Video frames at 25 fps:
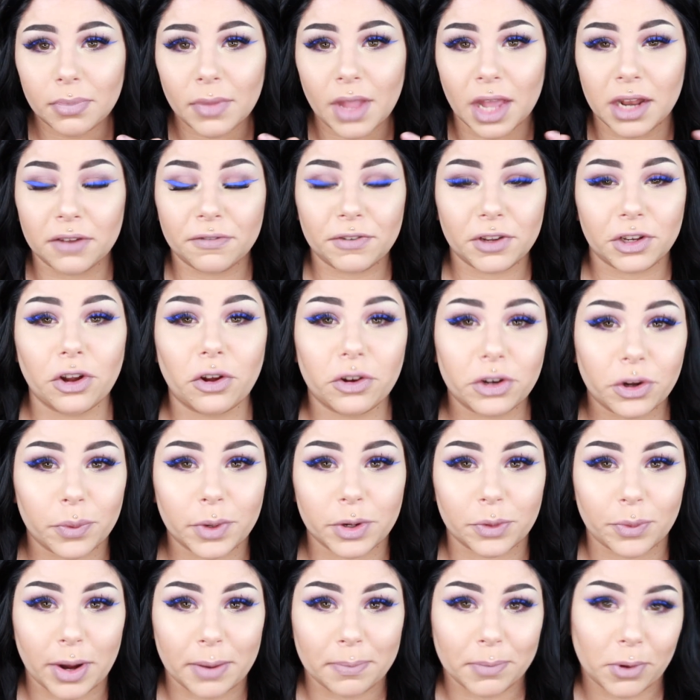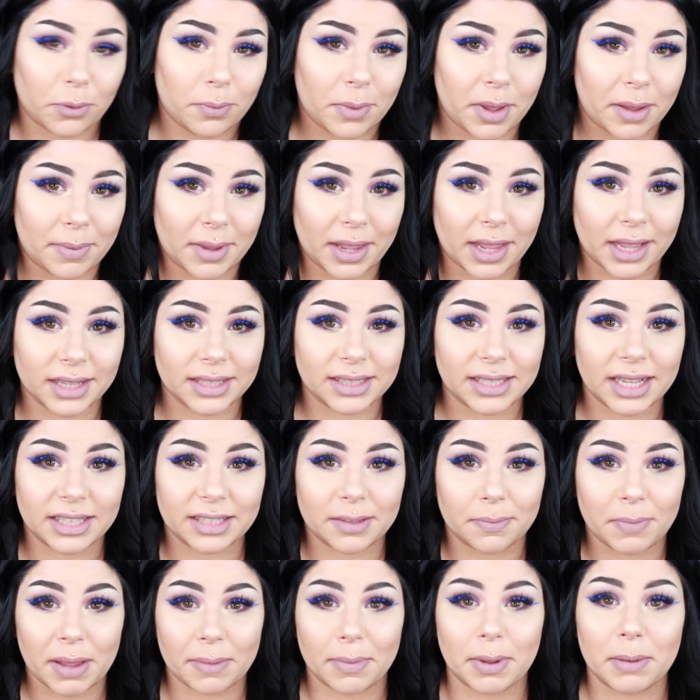And if you don't know what a rainbow baby is, it's
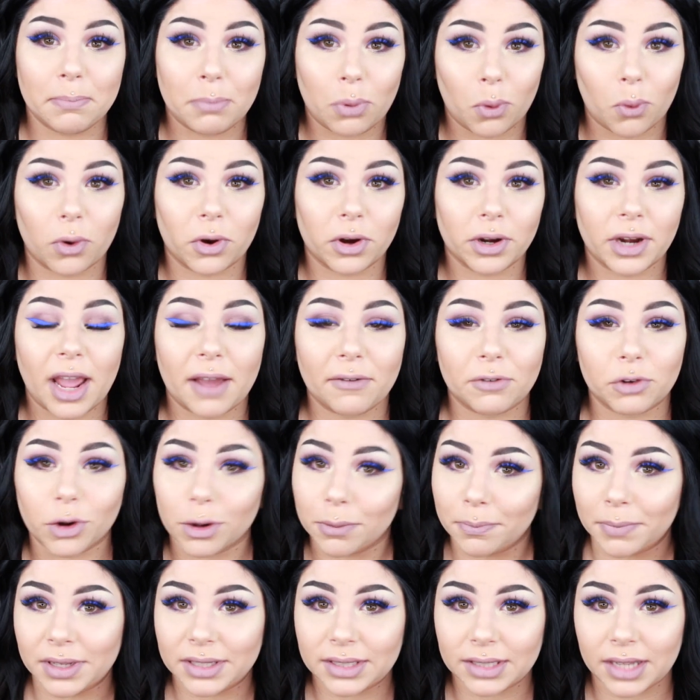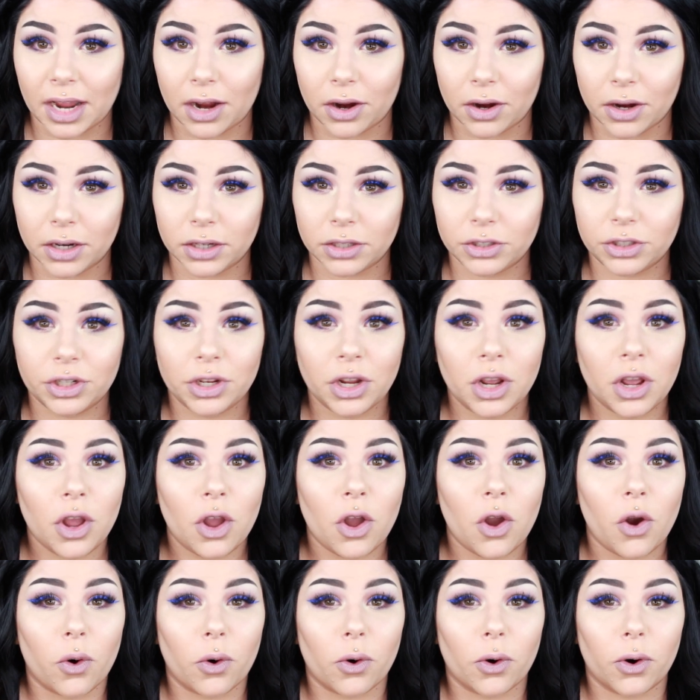a baby born after a miscarriage
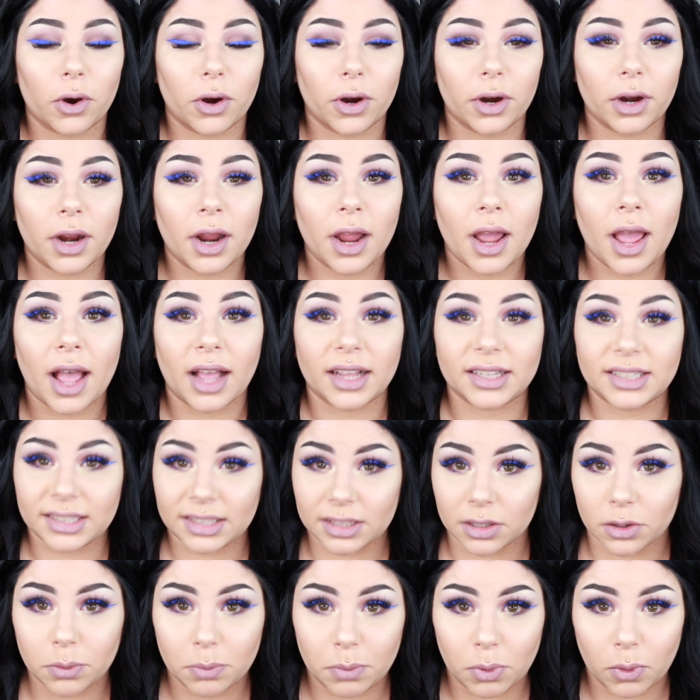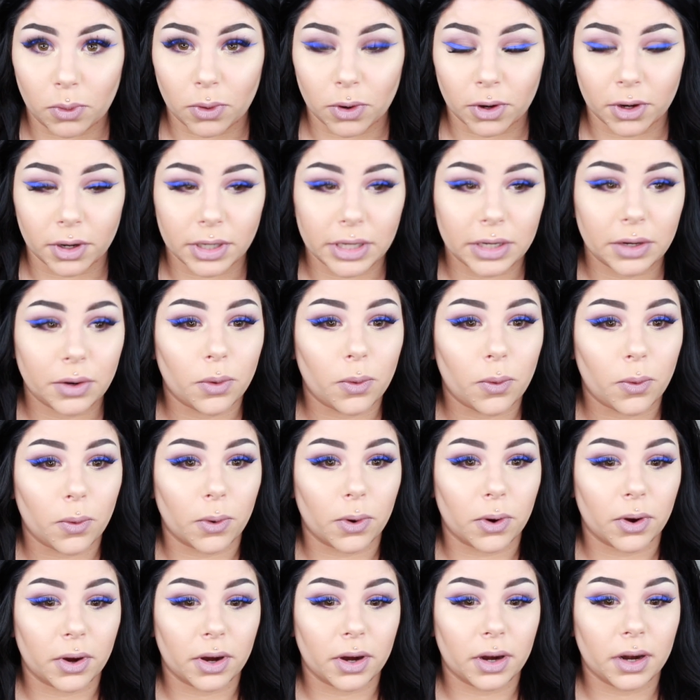or a stillborn
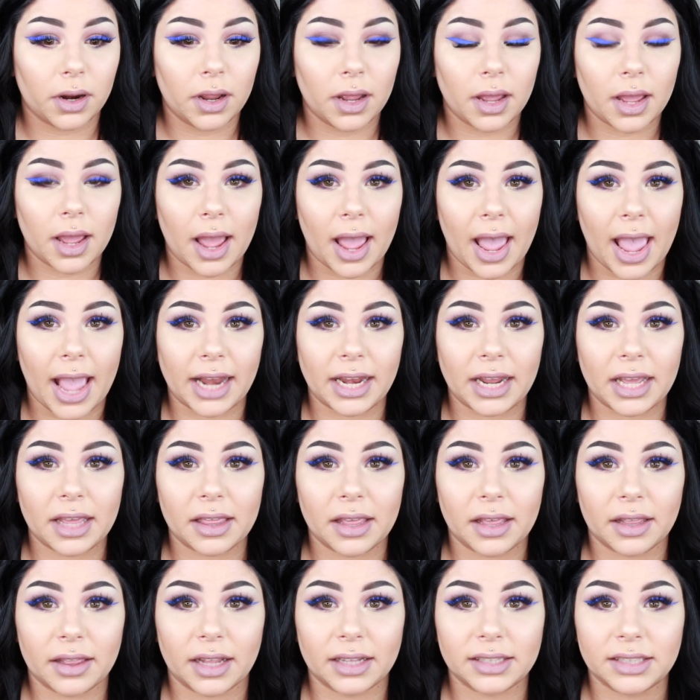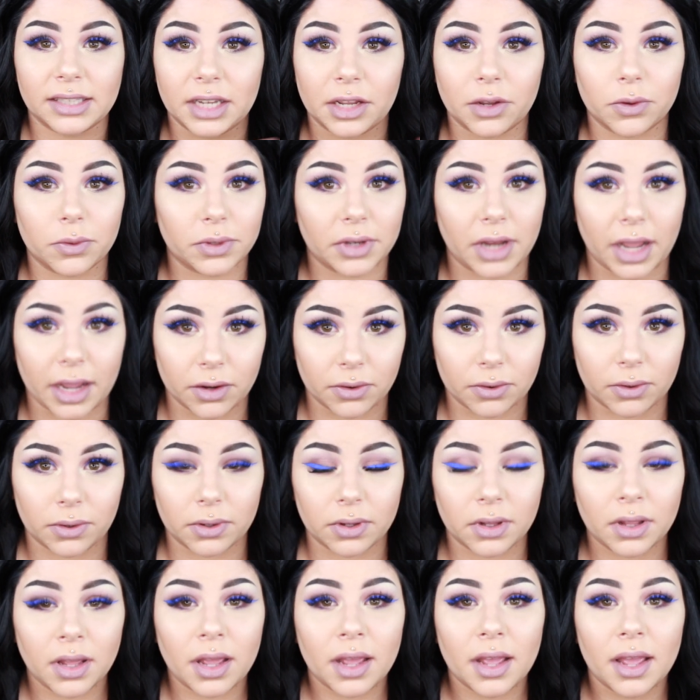or anything that's
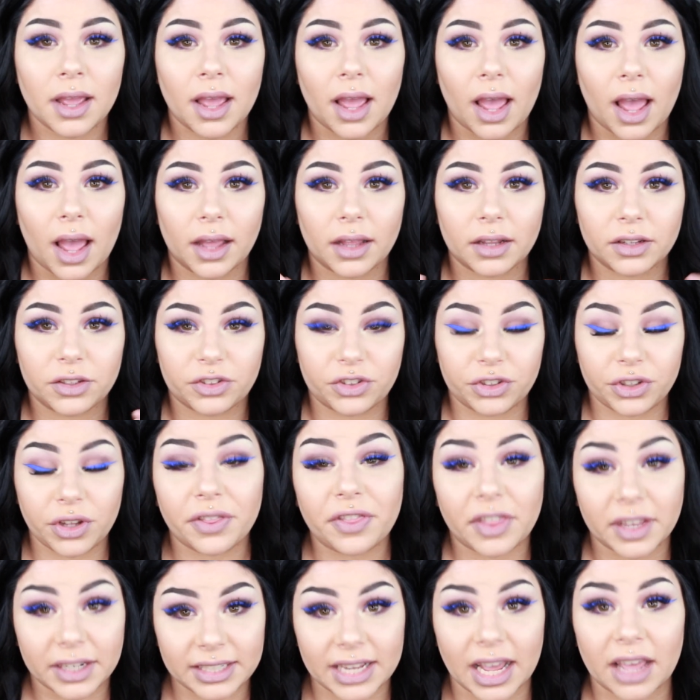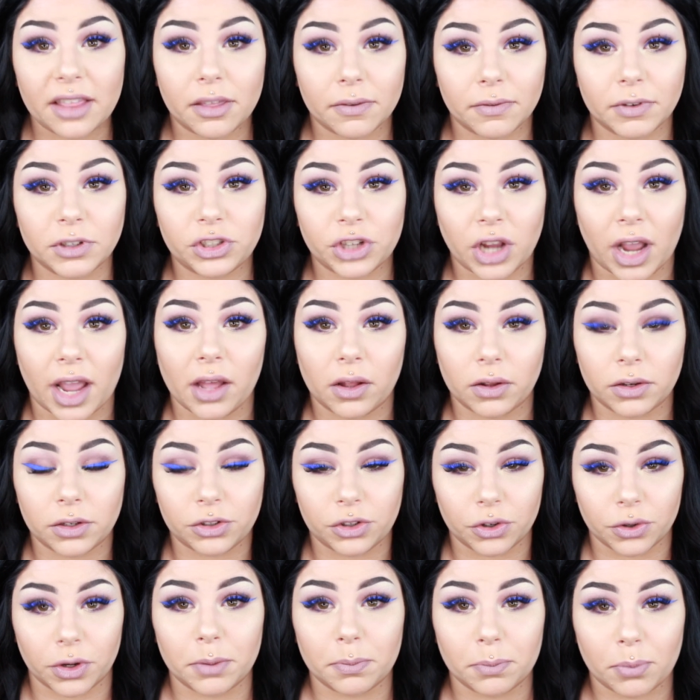neonatal, the death of a child
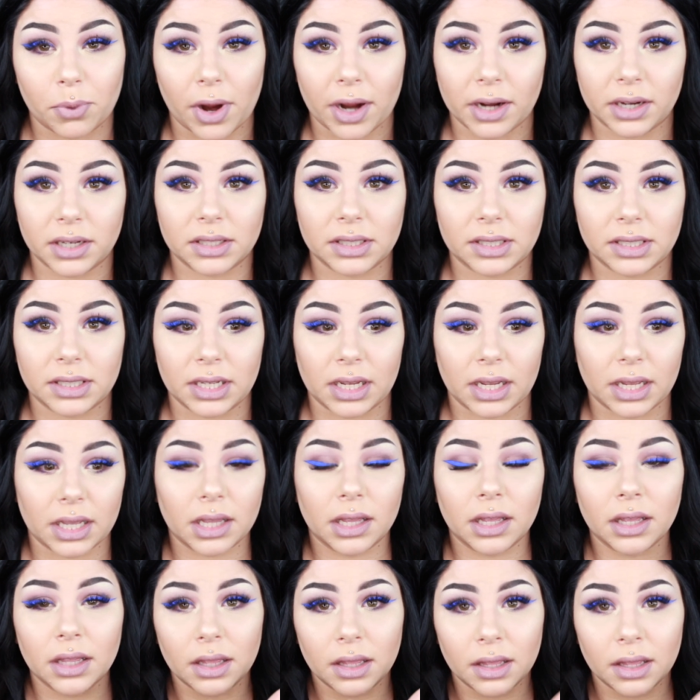during pregnancy.